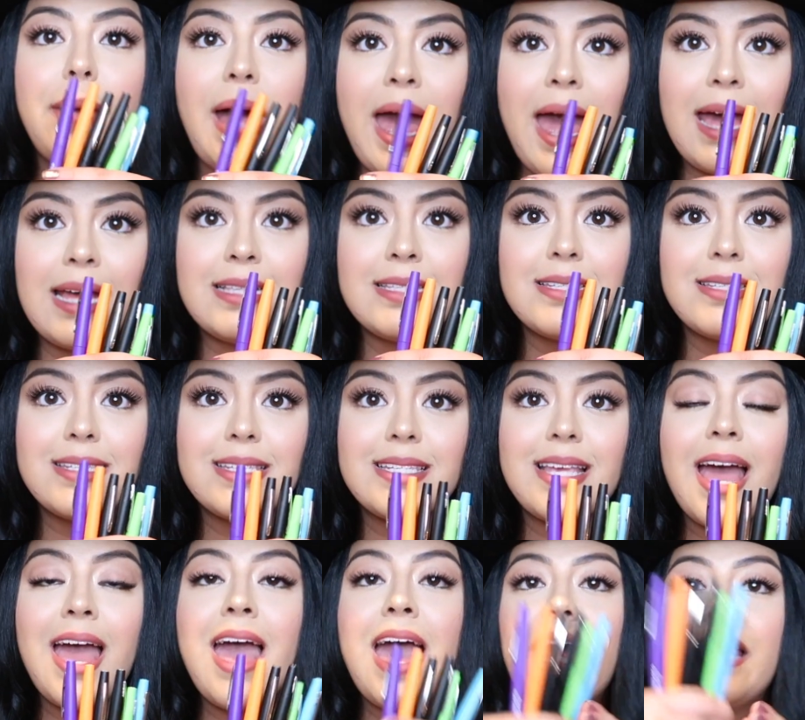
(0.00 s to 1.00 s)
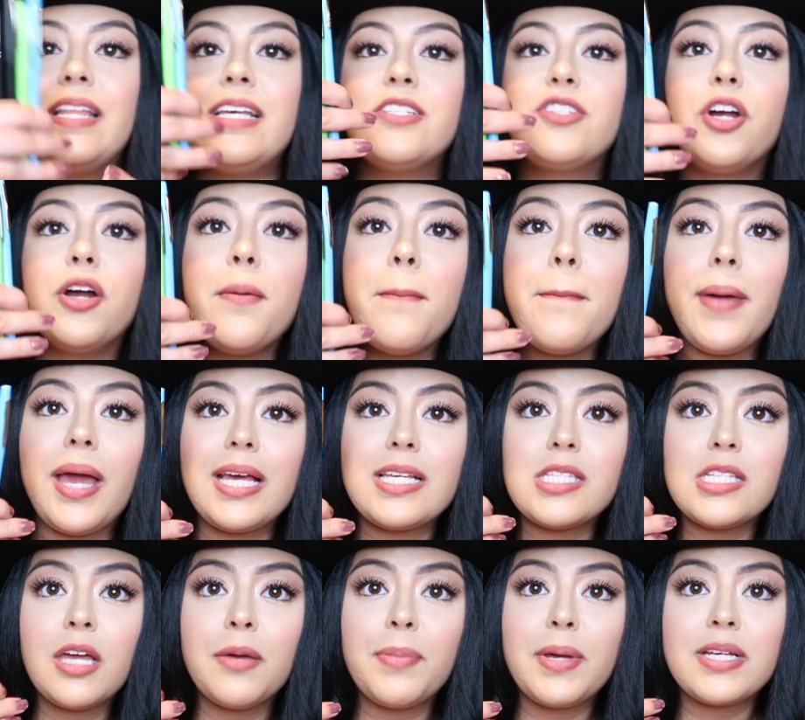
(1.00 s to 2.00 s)
pens. These are
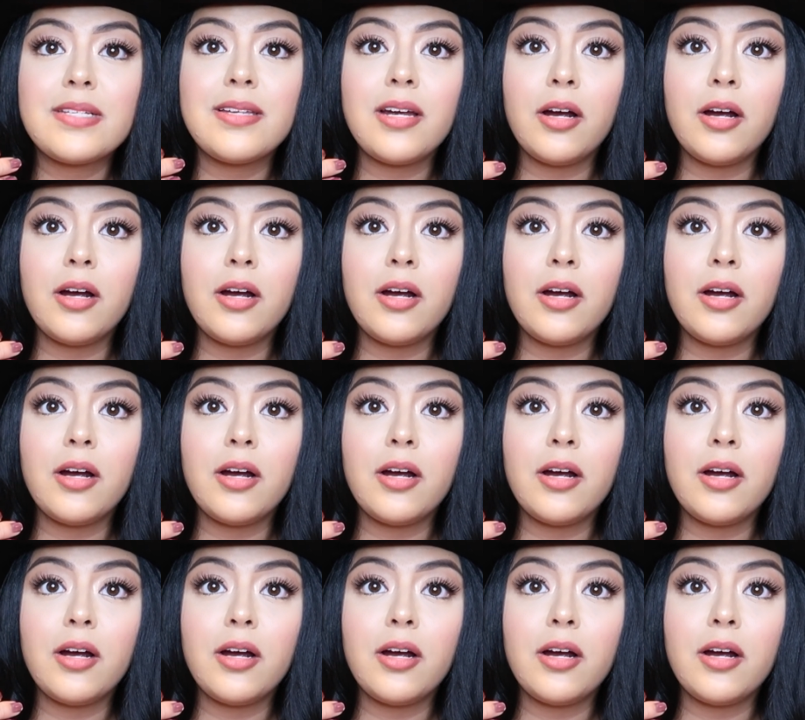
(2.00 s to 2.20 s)
amazing because